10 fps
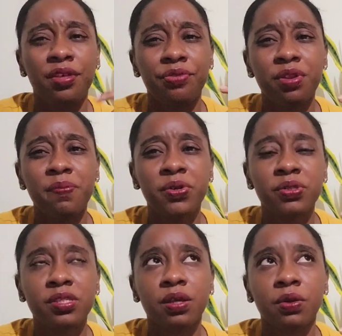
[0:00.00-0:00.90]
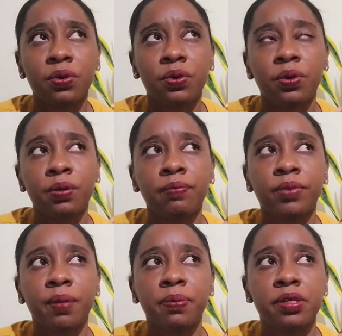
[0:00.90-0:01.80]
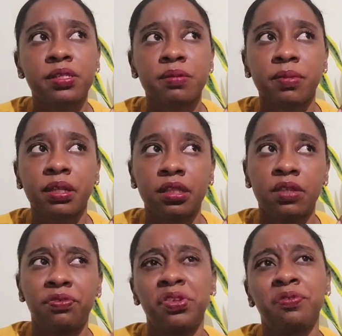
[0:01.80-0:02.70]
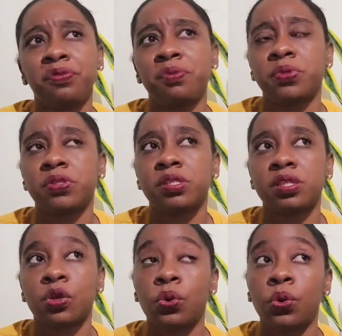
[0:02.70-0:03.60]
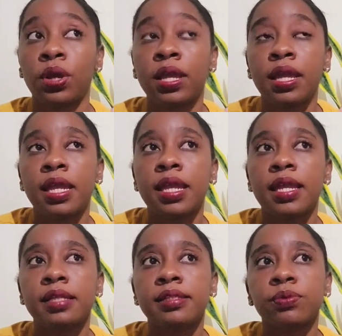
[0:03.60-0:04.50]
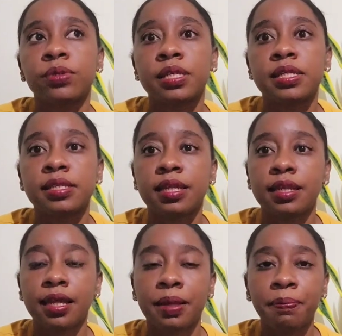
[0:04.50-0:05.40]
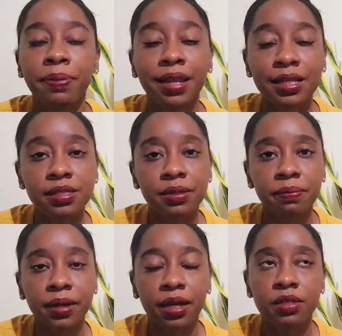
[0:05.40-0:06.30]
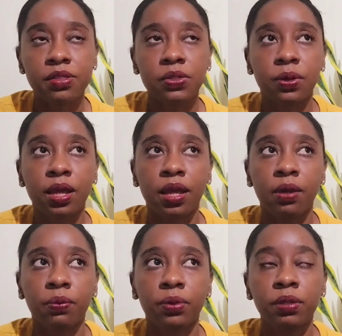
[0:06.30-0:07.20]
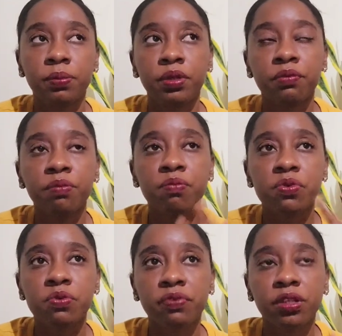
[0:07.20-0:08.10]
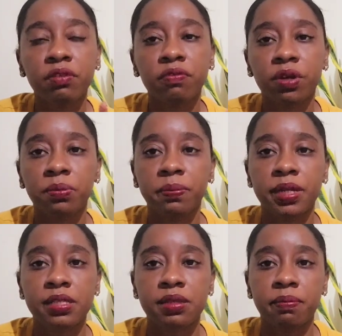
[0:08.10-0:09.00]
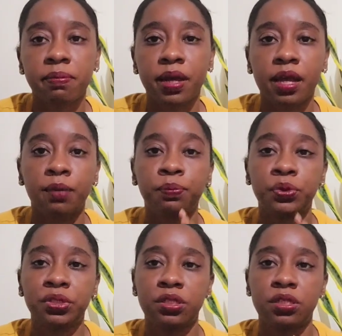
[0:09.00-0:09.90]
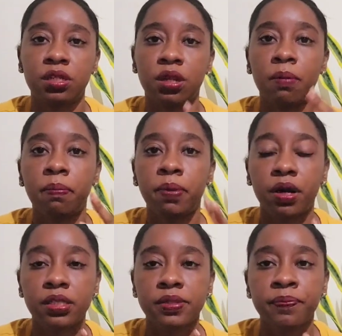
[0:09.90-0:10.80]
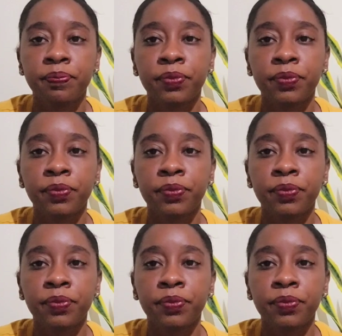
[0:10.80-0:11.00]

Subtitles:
3 months ago, approximately 3 to 4 months ago. It is in a plastic bag, so I will be removing it from the plastic bag and putting it in a pot.